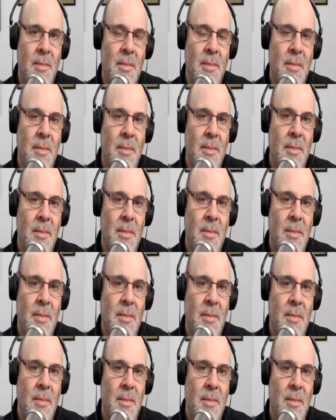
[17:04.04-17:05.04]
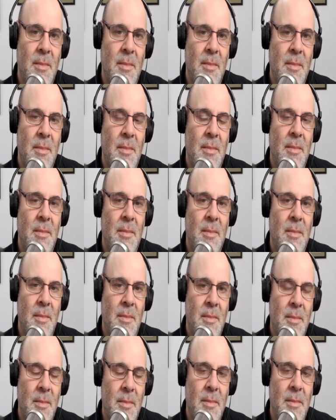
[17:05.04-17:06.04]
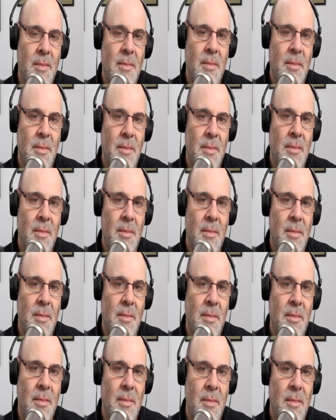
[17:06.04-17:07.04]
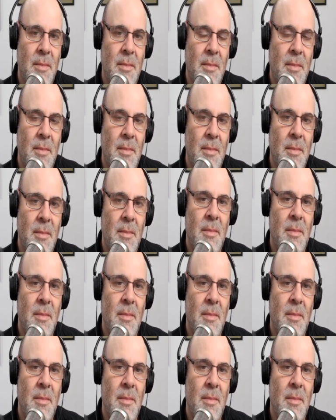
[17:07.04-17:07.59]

(silent)